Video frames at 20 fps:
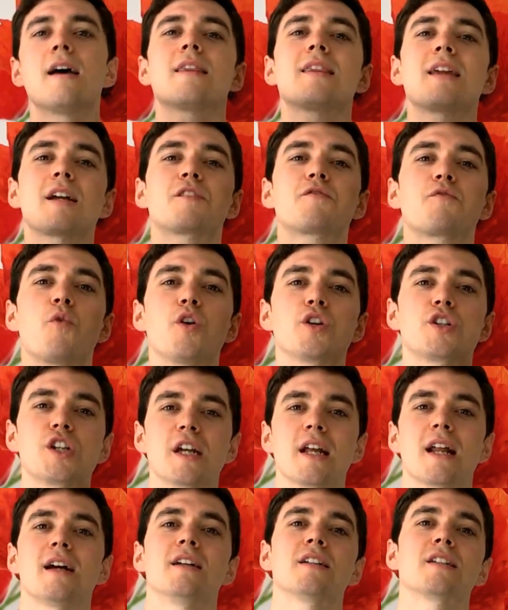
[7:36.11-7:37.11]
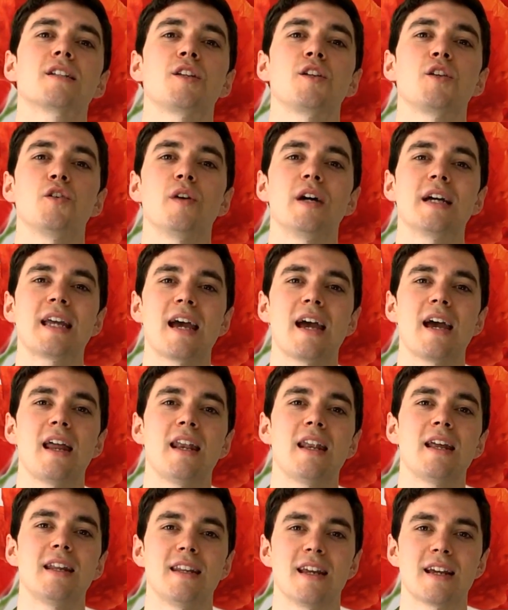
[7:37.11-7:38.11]
Thanks for watching, I'll see you
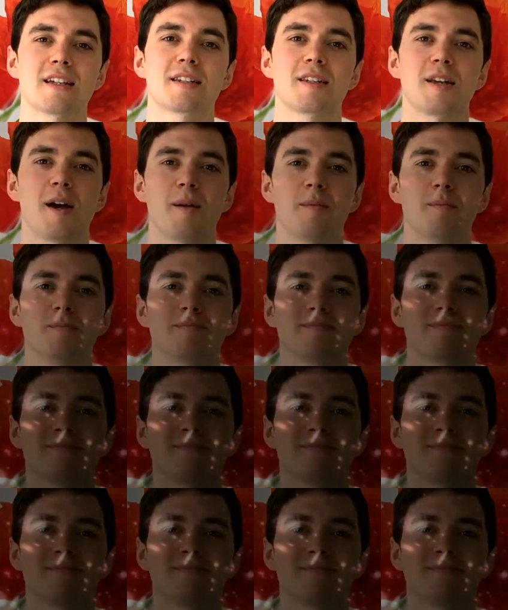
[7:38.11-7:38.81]
again next time.